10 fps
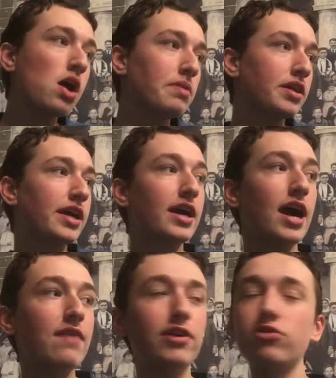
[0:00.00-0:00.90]
I mean, like,
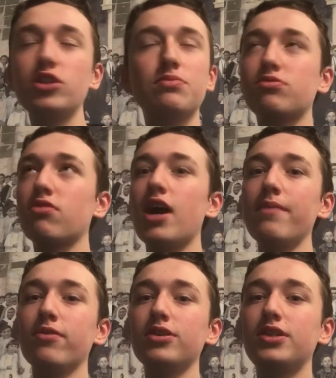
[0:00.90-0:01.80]
I have 100
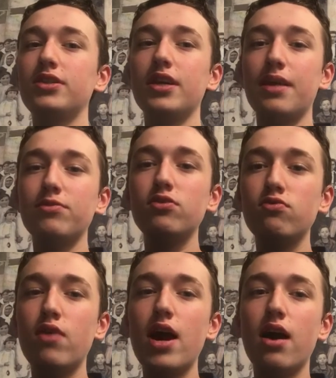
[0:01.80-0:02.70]
subscribers, and I'm
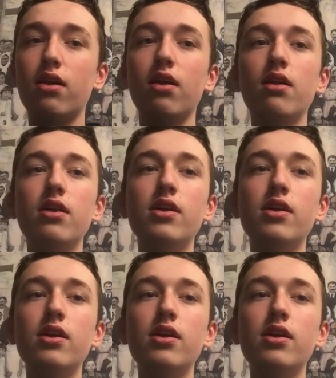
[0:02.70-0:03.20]
doing well.